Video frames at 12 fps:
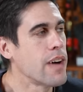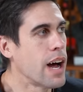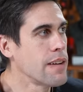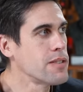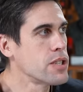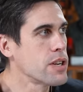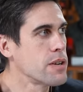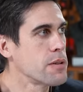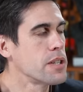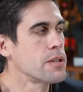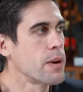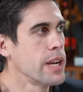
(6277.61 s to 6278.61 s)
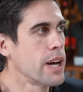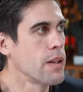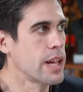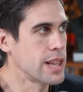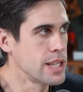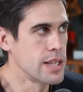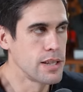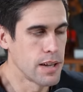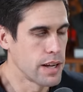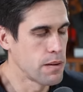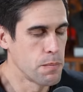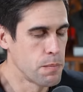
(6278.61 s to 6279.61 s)
I'm struggling with this right now. Like this has
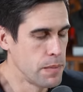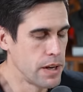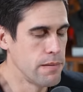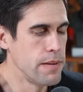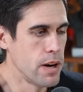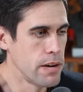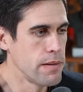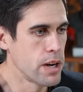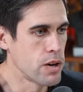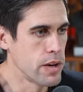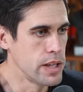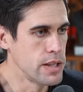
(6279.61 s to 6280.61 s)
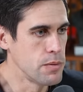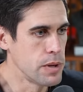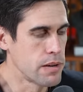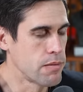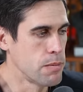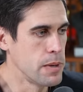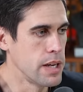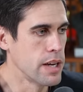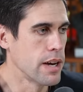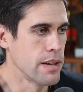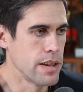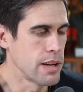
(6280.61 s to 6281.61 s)
like been a very, very crazy week for me.
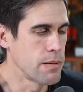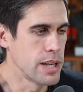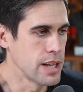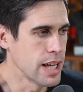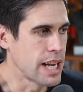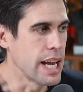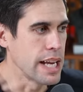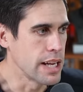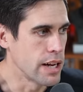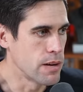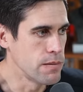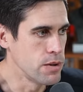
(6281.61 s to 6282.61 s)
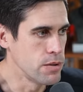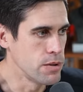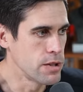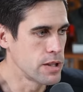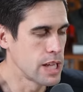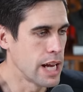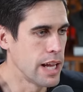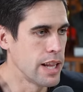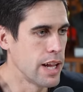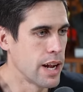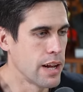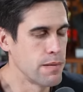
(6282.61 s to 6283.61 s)
I think we did like eight interviews and
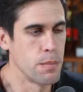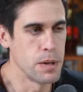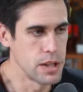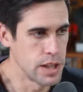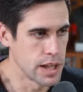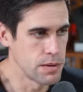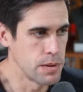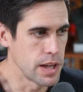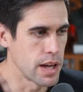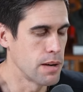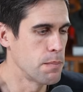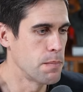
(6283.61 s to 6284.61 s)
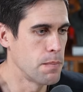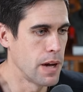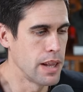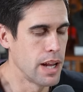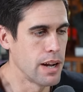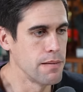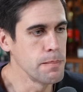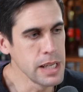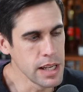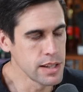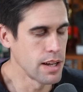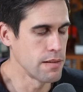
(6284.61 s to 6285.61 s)
then I have a bunch next week and a, and then I have
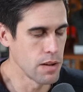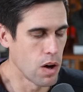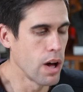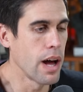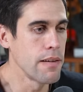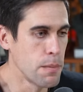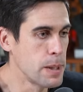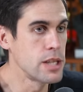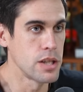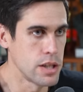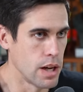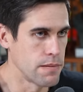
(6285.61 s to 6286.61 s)
meetings. I have, I have a bunch of stuff.